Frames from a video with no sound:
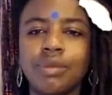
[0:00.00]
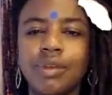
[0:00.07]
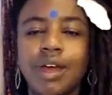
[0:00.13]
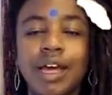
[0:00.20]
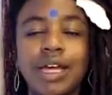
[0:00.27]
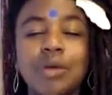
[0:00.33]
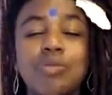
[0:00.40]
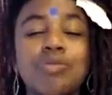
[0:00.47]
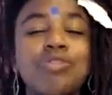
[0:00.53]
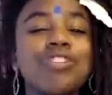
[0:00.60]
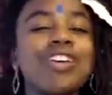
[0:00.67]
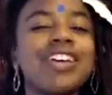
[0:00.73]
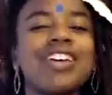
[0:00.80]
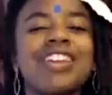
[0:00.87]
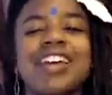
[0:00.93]
I can
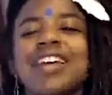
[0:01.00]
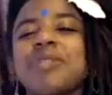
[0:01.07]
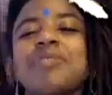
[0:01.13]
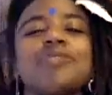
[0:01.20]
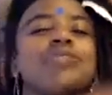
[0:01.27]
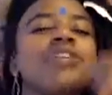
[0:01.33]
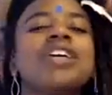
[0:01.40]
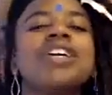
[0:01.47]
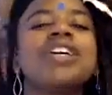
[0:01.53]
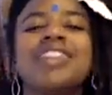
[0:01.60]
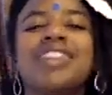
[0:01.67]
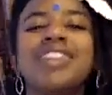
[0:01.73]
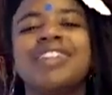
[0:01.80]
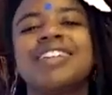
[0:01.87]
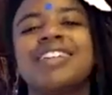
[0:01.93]
breathe. I can breathe.
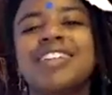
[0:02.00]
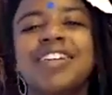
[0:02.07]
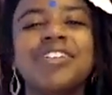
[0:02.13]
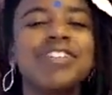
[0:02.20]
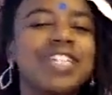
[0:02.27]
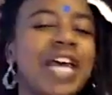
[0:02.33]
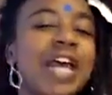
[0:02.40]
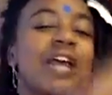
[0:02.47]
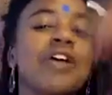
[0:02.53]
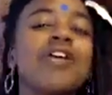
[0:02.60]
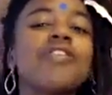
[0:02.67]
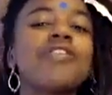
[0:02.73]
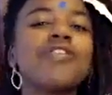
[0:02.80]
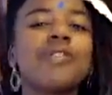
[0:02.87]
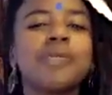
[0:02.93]
There is
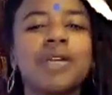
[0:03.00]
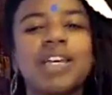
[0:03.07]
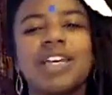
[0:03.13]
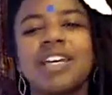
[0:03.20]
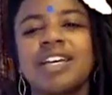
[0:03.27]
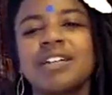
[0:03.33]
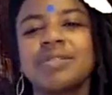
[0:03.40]
air for me.